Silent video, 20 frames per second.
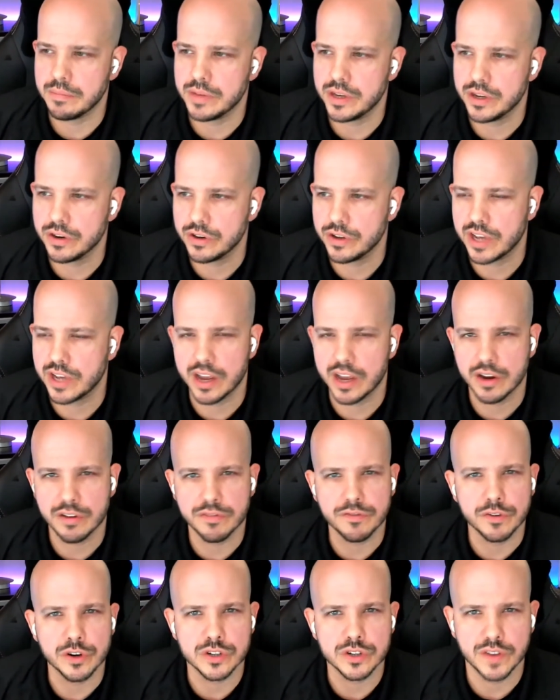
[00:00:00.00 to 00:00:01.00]
You got your
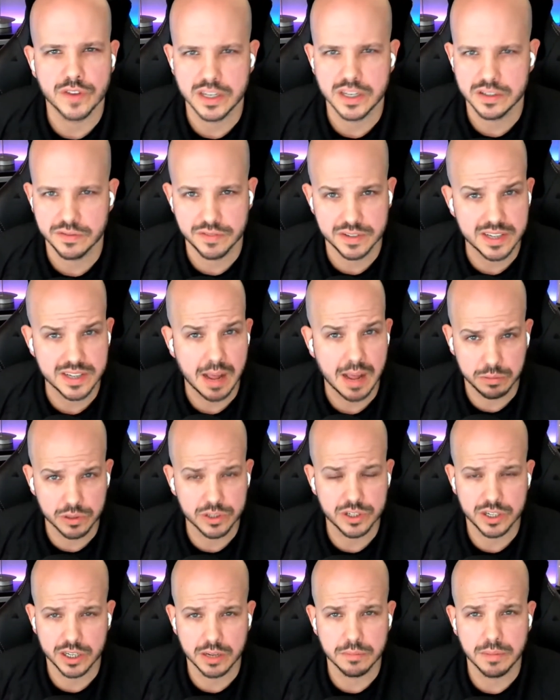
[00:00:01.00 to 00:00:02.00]
first phase of
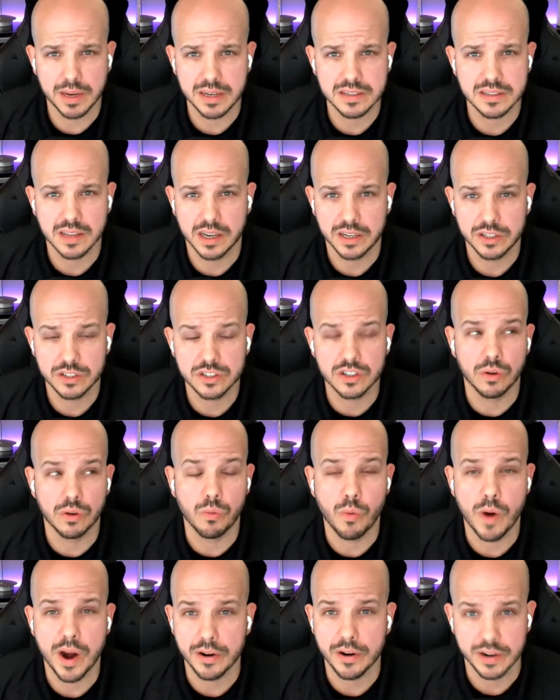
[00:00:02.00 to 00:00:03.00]
establishing a baseline, just
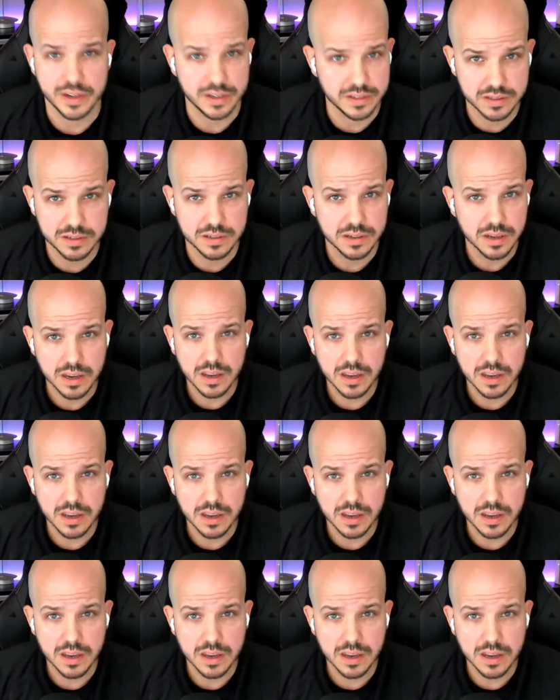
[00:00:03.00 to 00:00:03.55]
awareness.